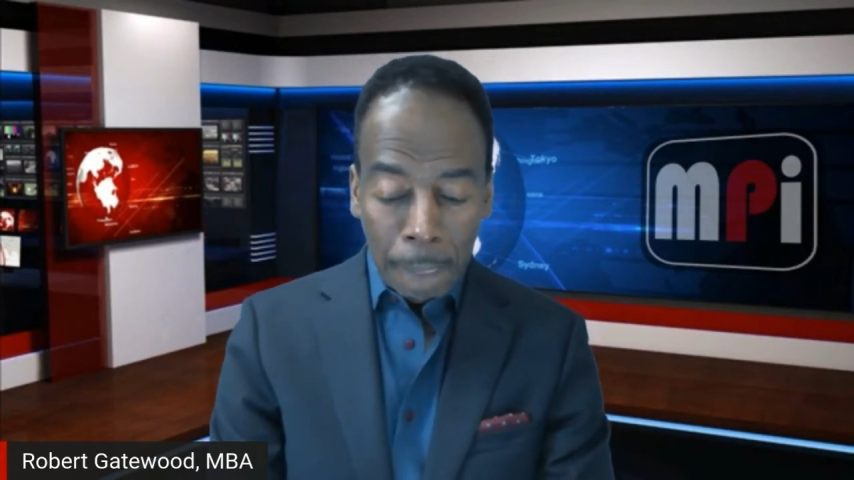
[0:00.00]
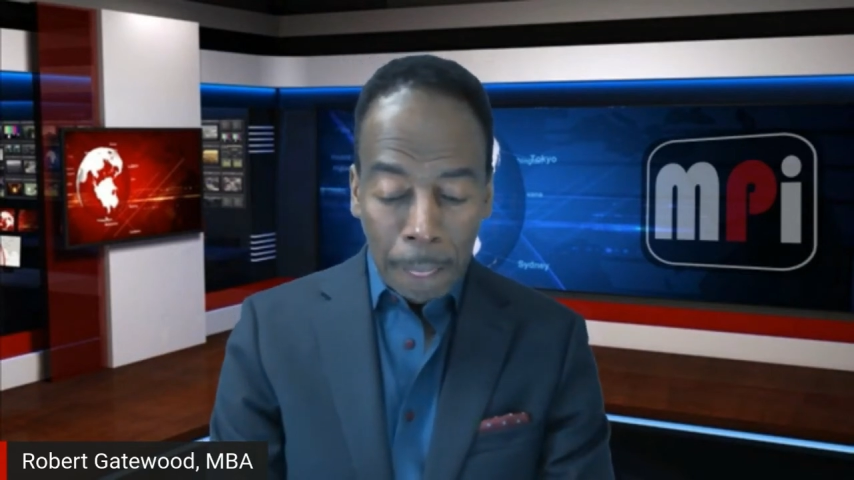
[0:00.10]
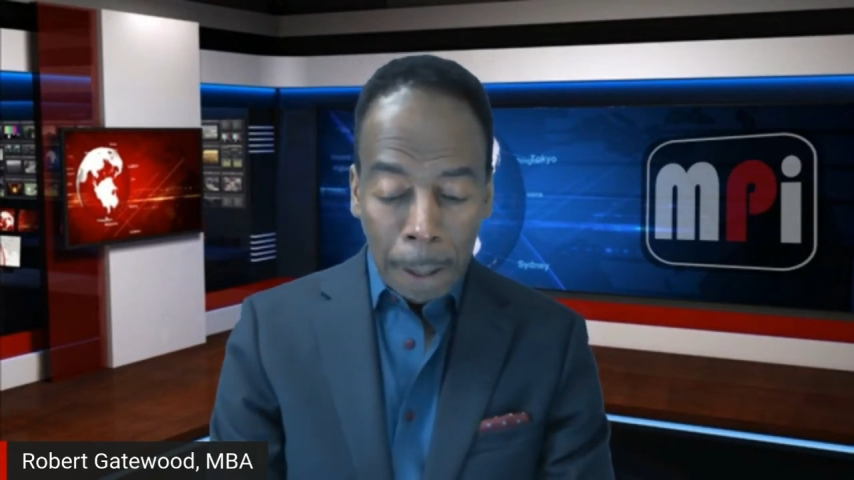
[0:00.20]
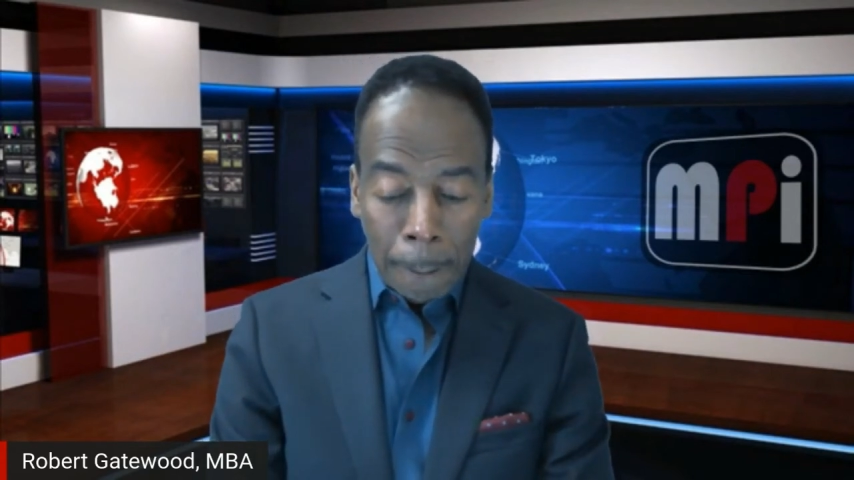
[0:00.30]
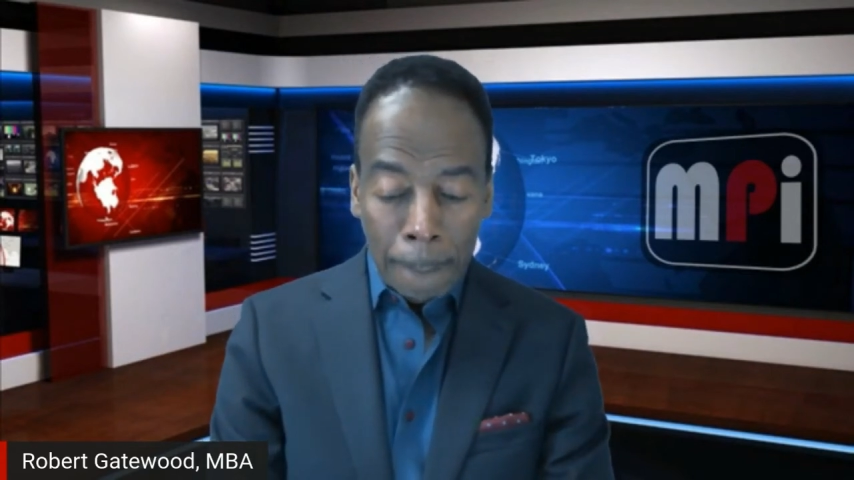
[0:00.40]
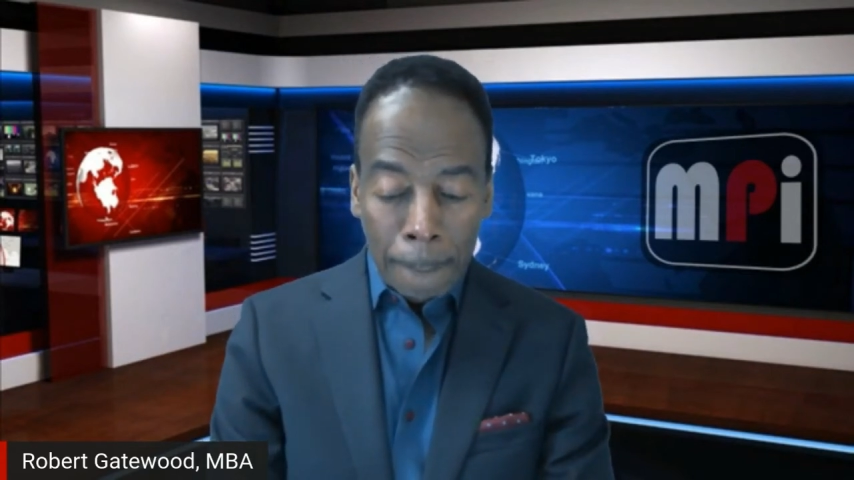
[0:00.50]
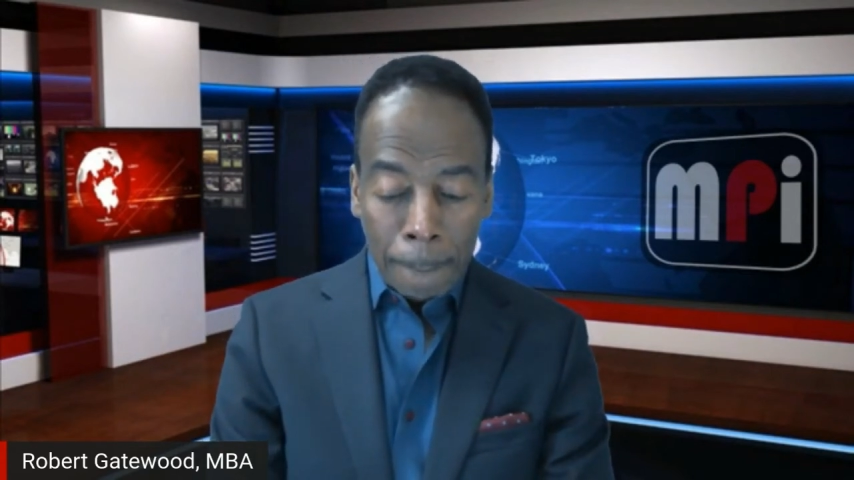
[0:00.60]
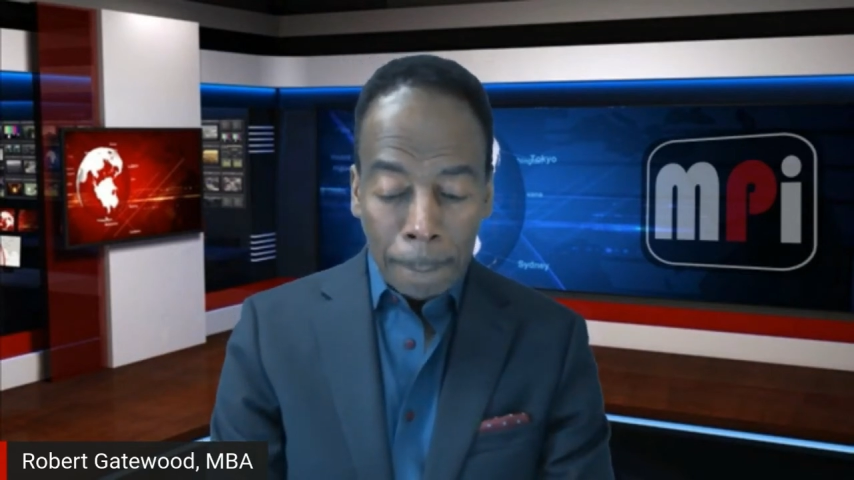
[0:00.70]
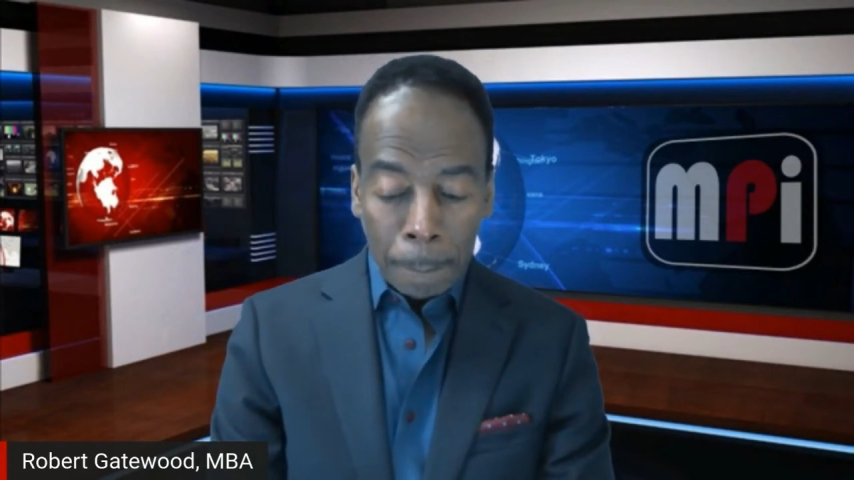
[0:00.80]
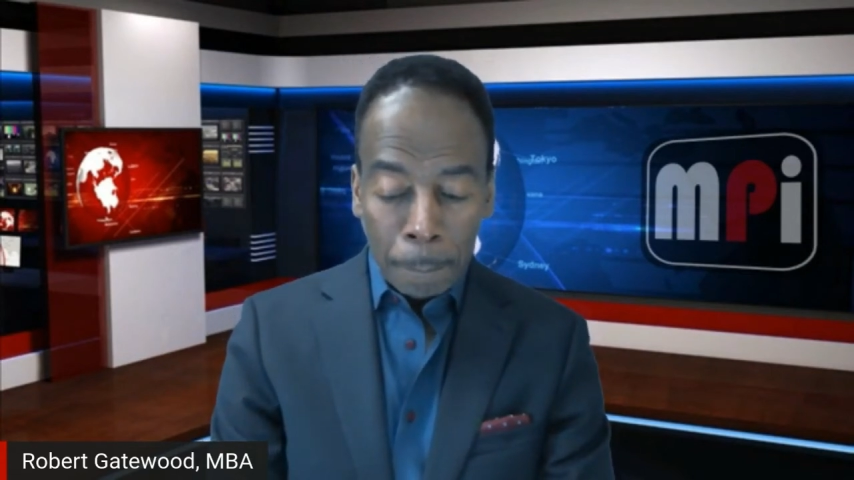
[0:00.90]

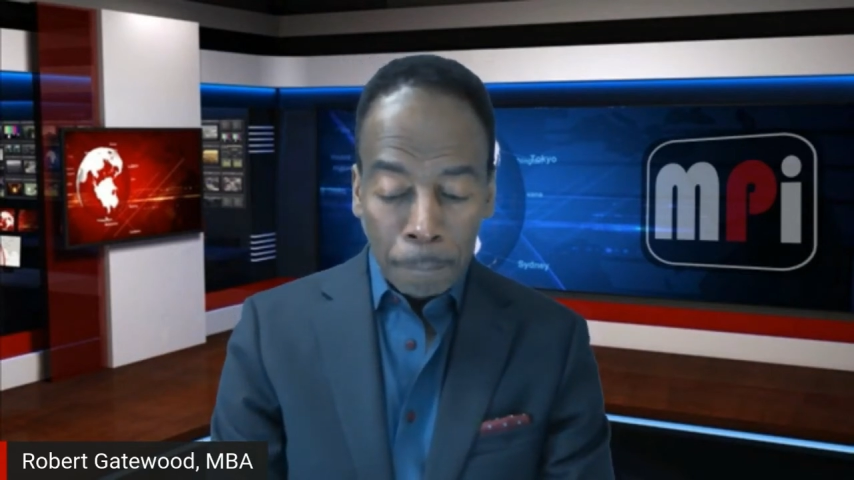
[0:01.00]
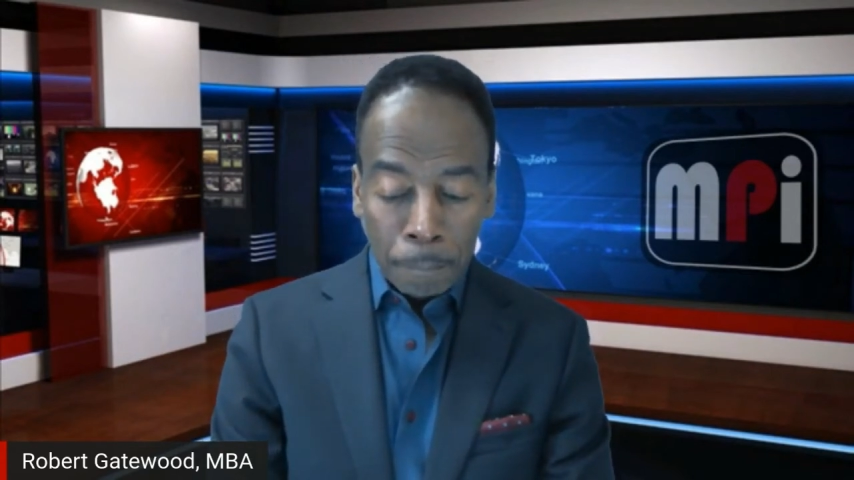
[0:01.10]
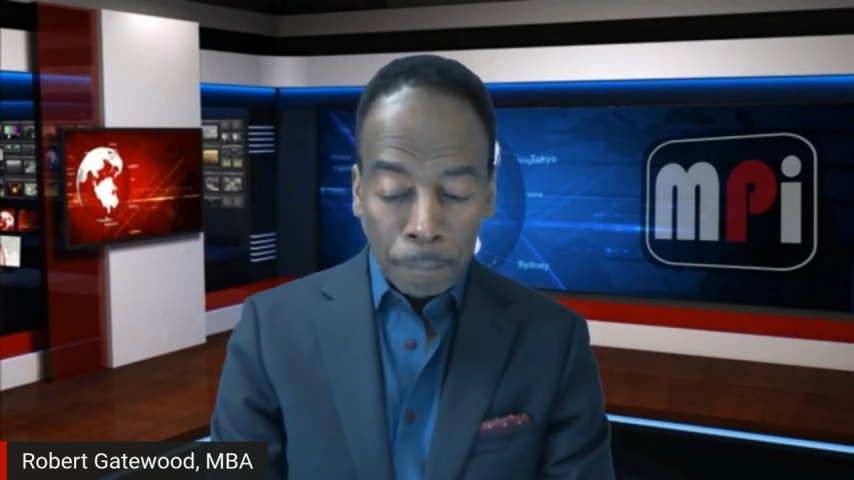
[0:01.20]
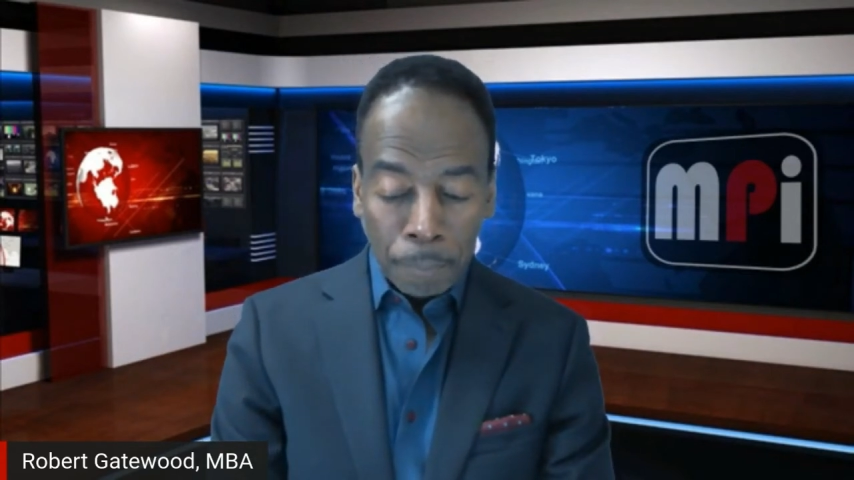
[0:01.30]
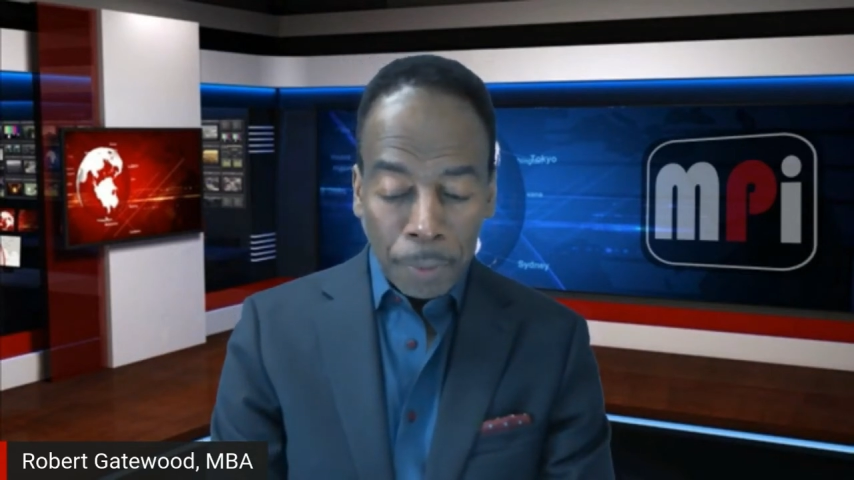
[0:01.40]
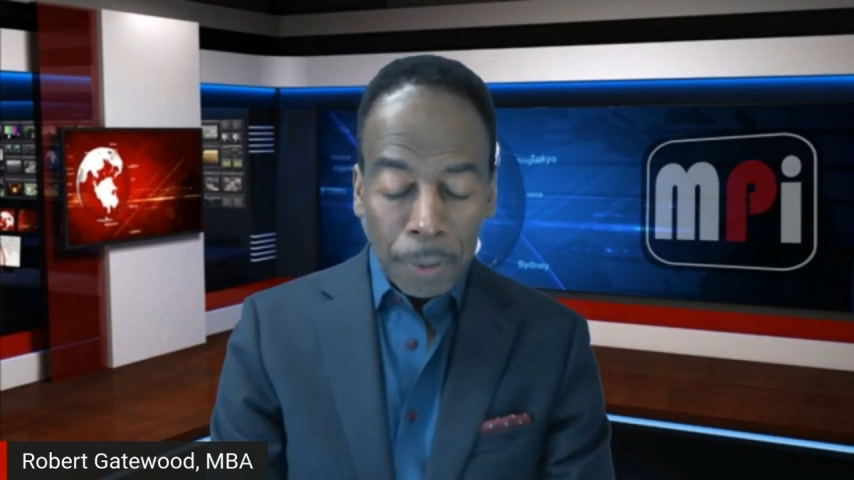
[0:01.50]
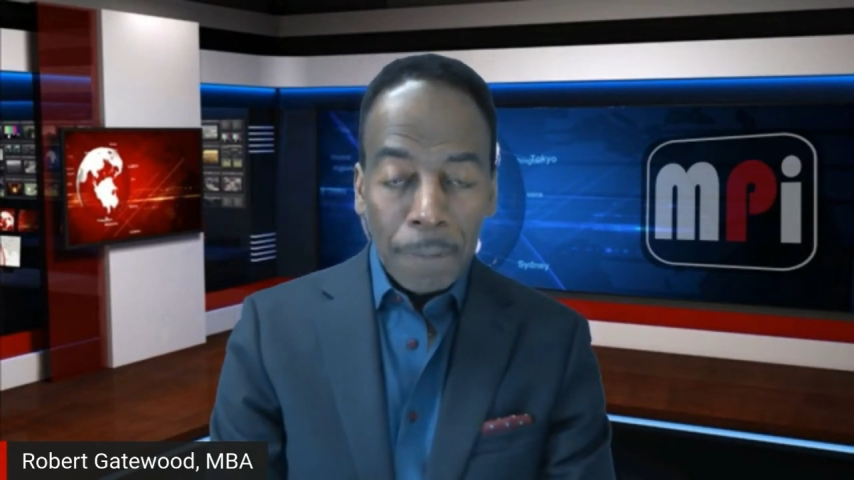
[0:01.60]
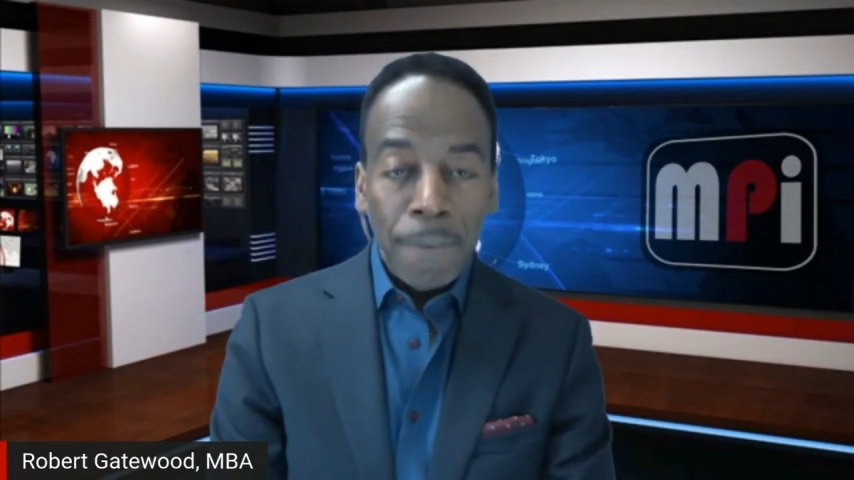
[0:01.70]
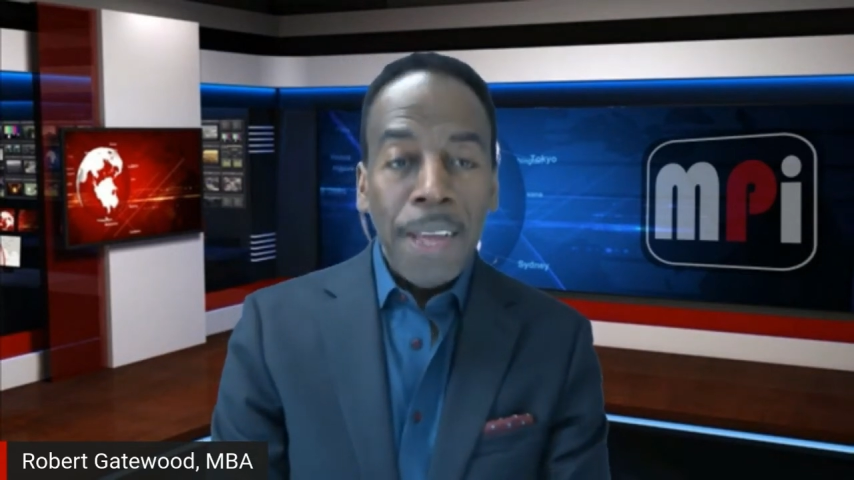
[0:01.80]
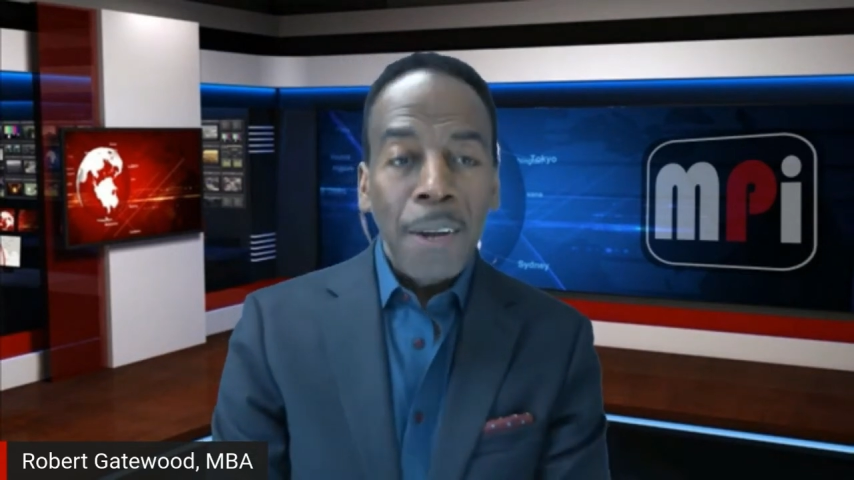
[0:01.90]

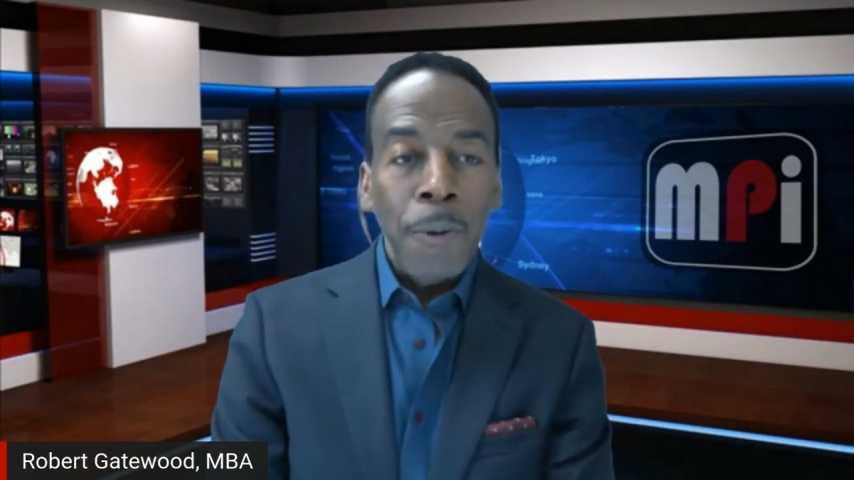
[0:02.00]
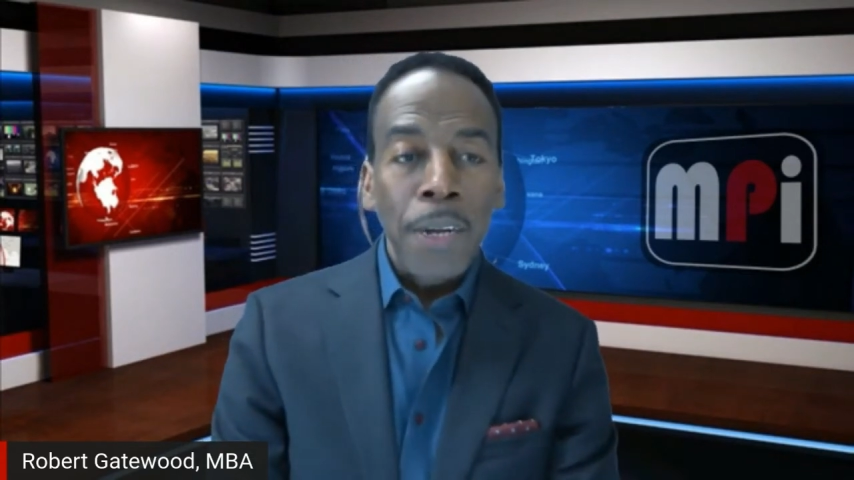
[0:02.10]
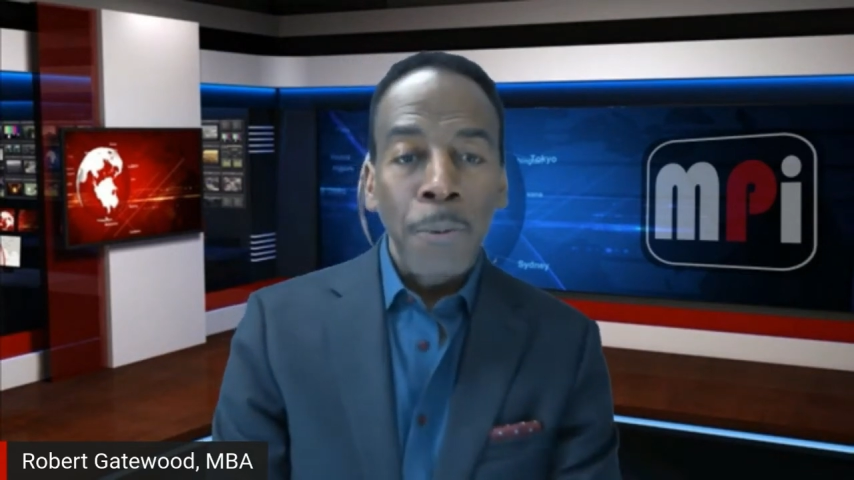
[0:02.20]
Find a way to